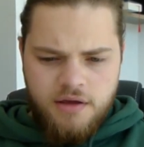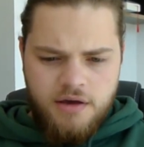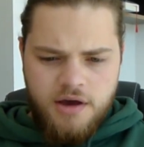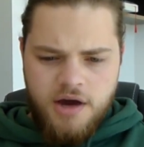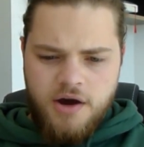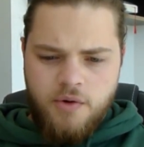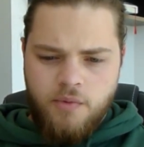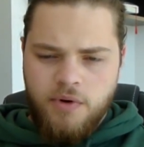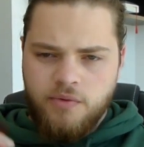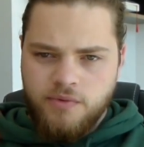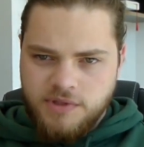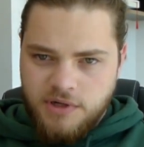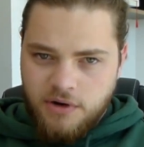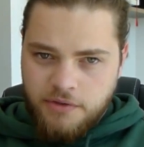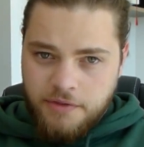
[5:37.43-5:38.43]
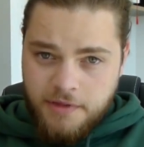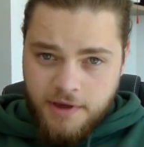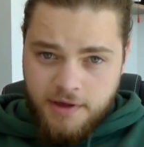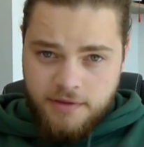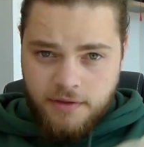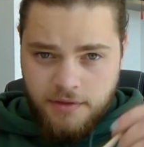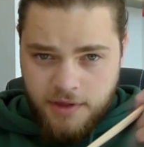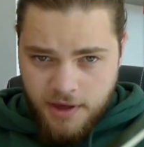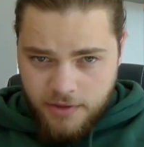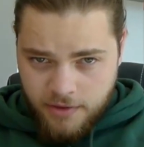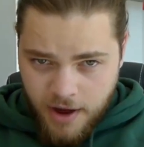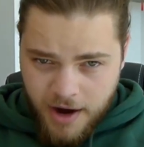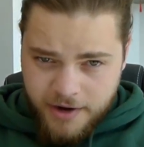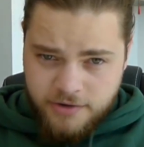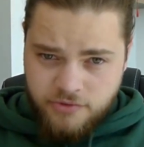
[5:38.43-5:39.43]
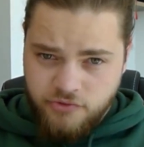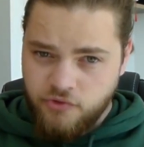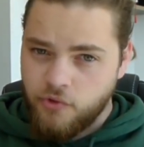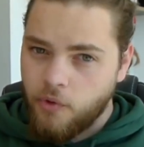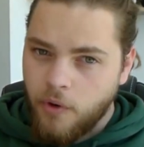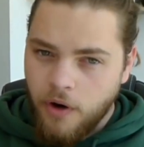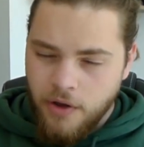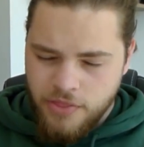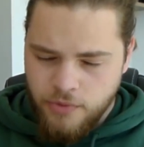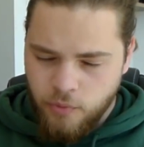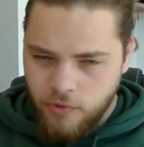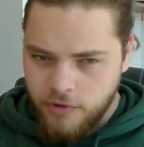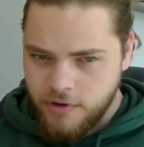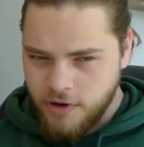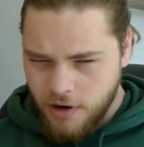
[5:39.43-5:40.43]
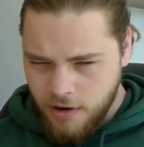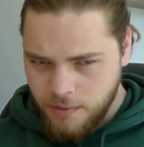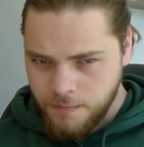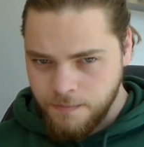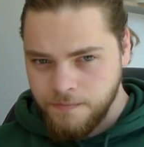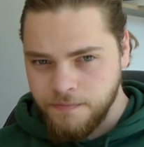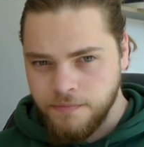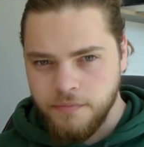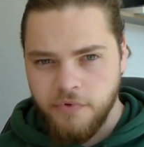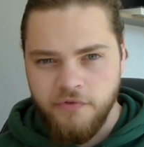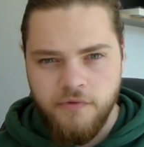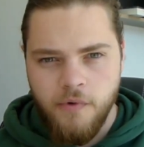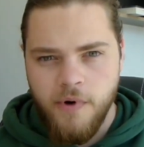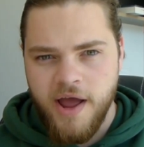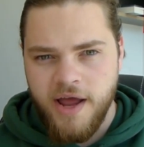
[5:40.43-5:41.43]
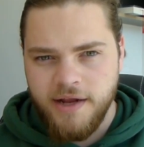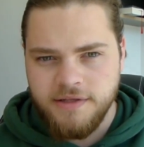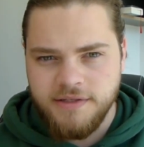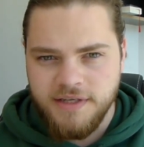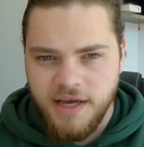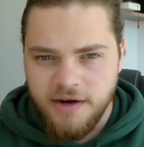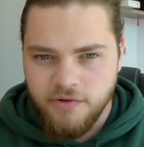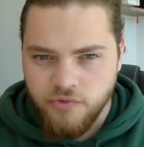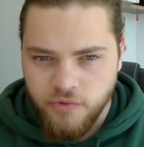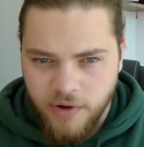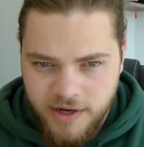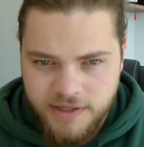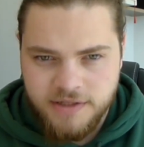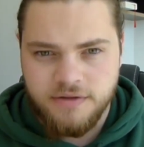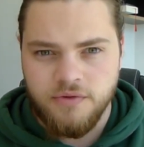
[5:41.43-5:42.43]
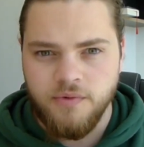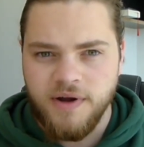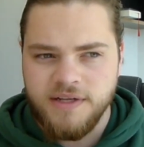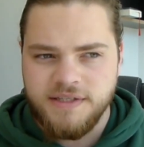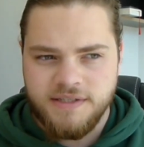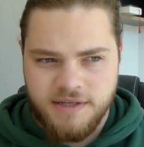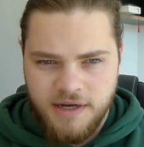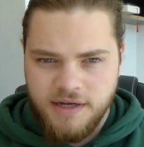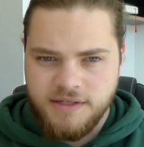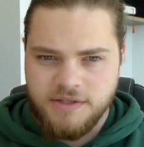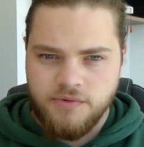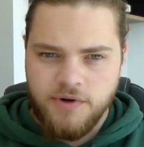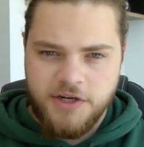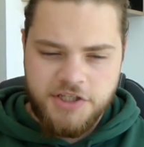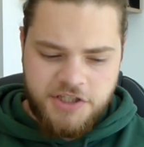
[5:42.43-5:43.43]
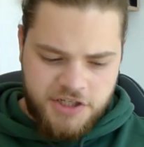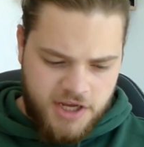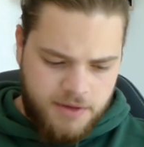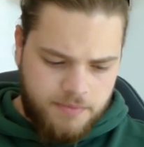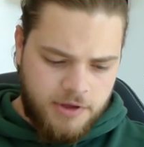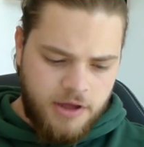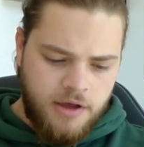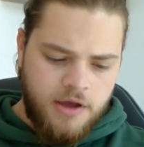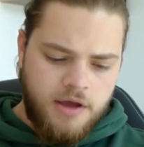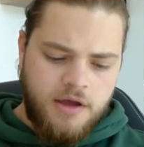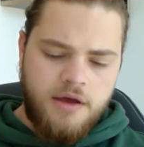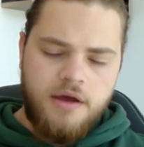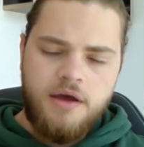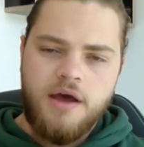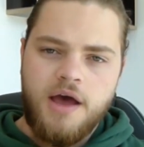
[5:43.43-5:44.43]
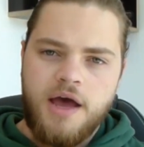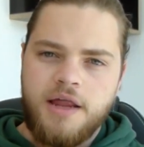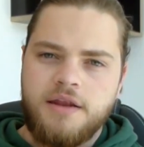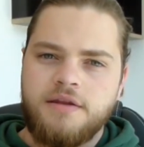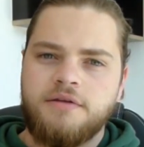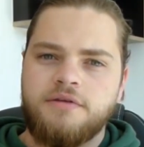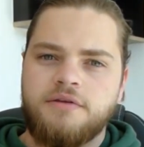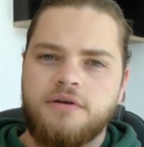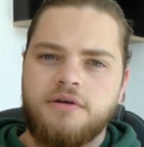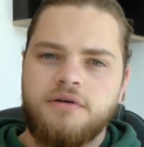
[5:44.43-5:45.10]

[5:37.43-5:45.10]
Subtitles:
One was a lot thicker than the other. I didn't draw on the wood beforehand to get it right, the right size, the right shape. And